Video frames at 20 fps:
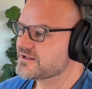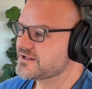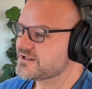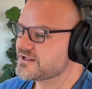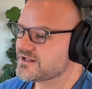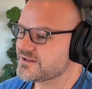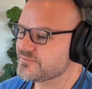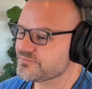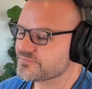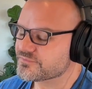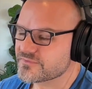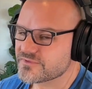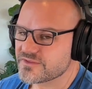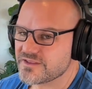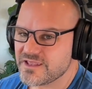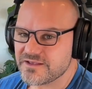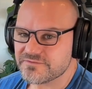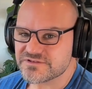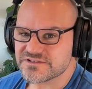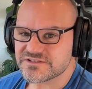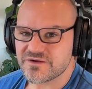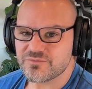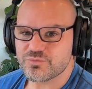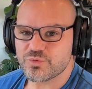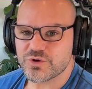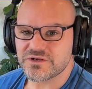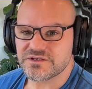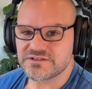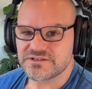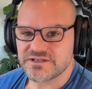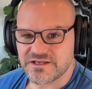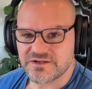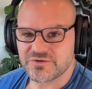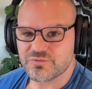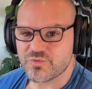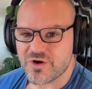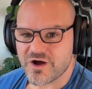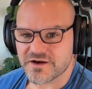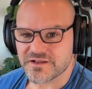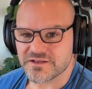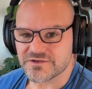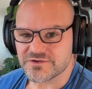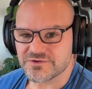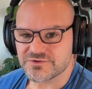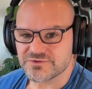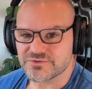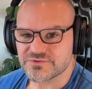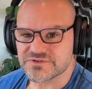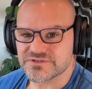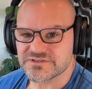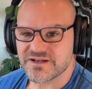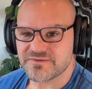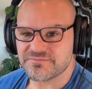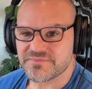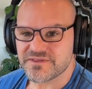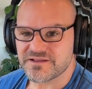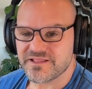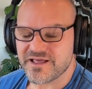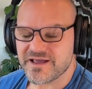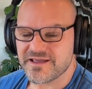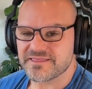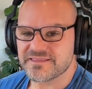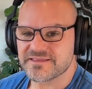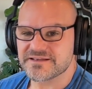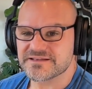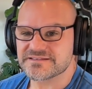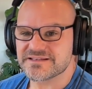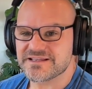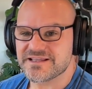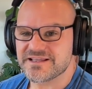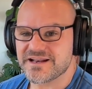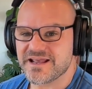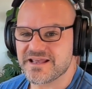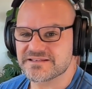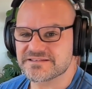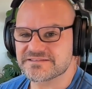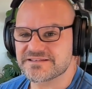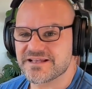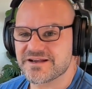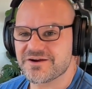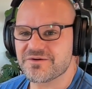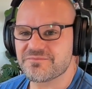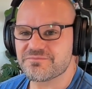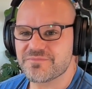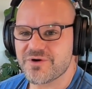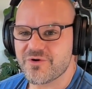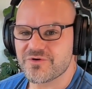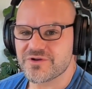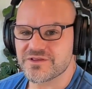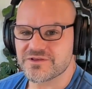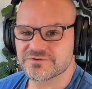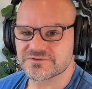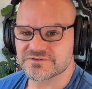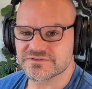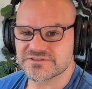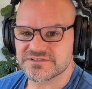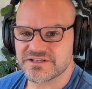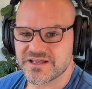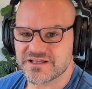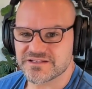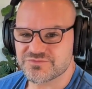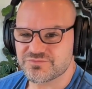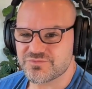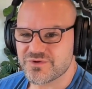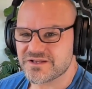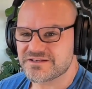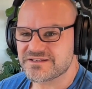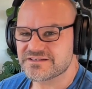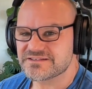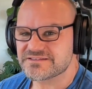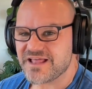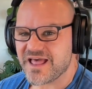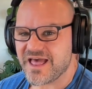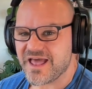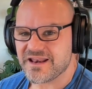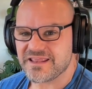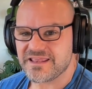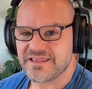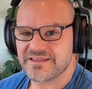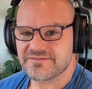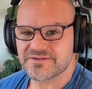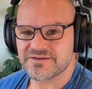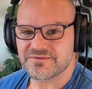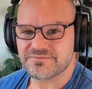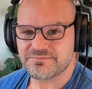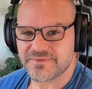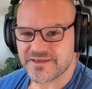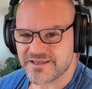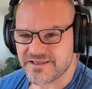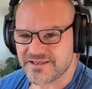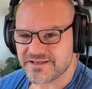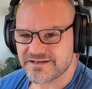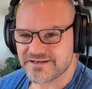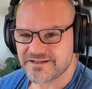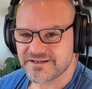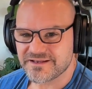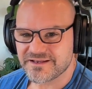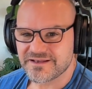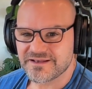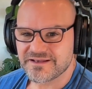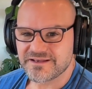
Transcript: um, if someone did want to use something like this in a ceremonial sense what does that even mean